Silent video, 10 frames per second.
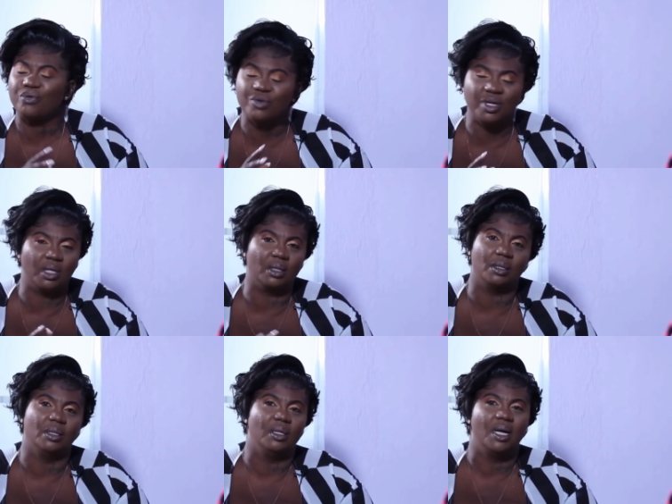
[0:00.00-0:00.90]
Pray.
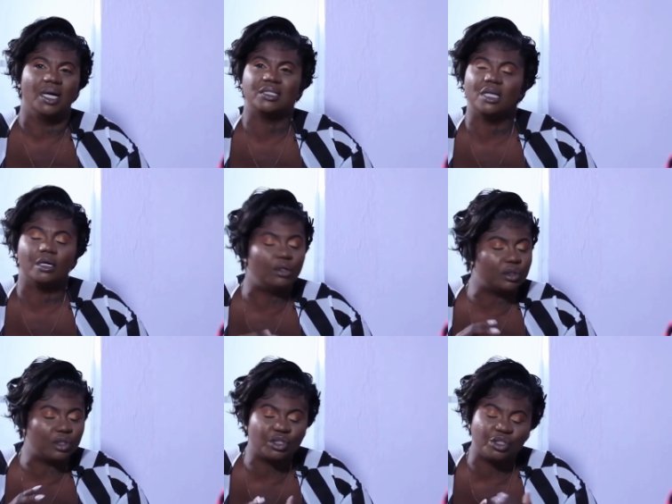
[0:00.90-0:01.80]
I say, I go
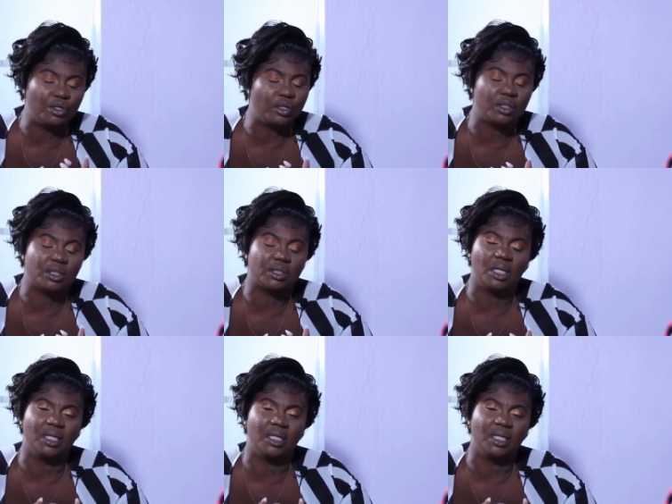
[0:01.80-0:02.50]
to church